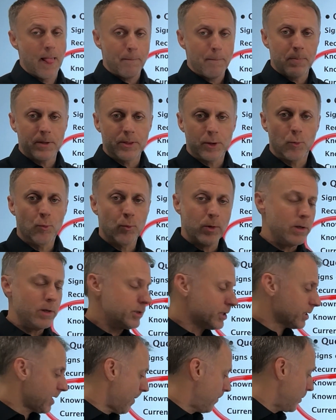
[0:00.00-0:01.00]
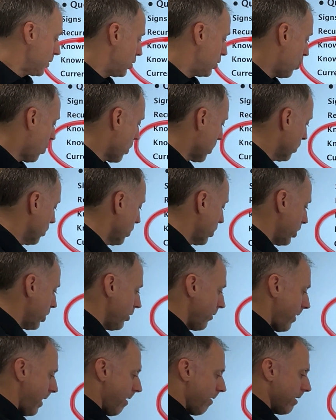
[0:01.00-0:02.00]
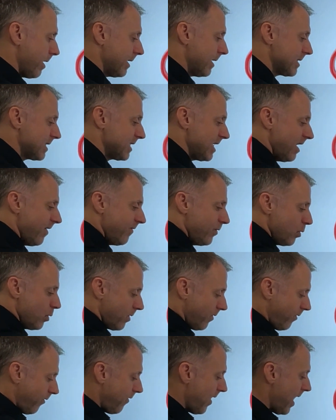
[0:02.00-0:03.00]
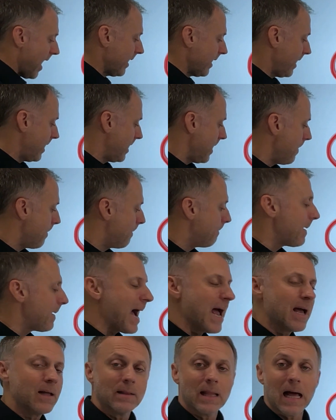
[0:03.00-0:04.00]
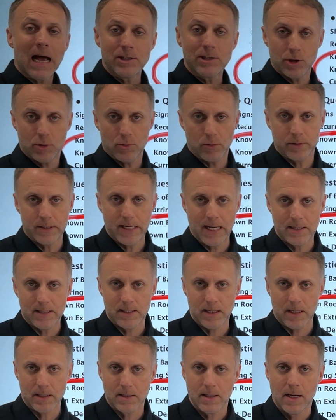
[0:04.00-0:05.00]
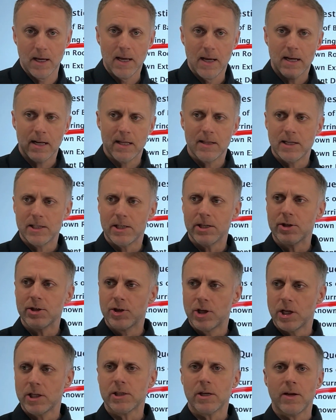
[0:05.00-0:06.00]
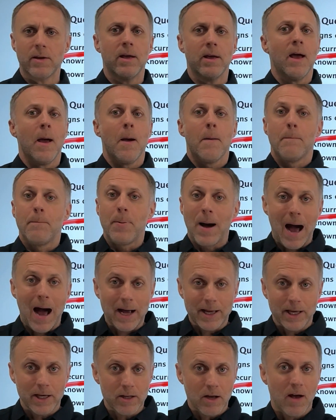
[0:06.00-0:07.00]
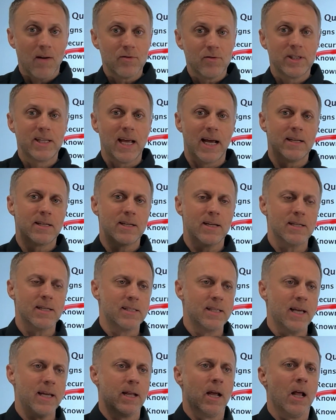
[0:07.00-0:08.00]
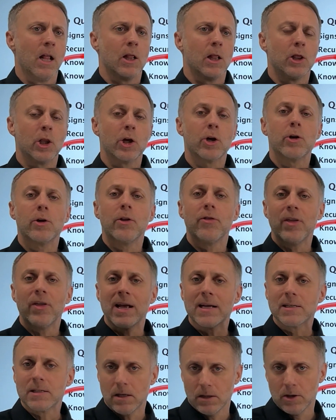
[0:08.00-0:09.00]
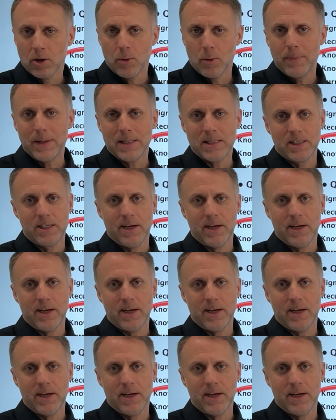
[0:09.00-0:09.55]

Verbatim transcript: But the real step is you want to look in your area and see if you can find any biological dentists. And this is just a pocket of dentists that learn things a little bit